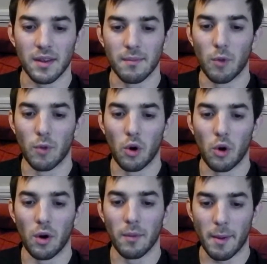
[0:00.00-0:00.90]

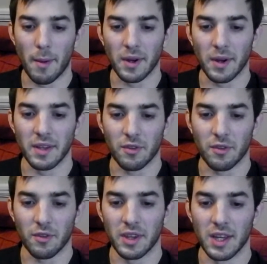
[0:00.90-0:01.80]
more memory
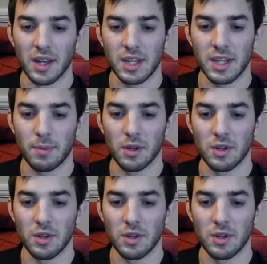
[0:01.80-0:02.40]
for the CPU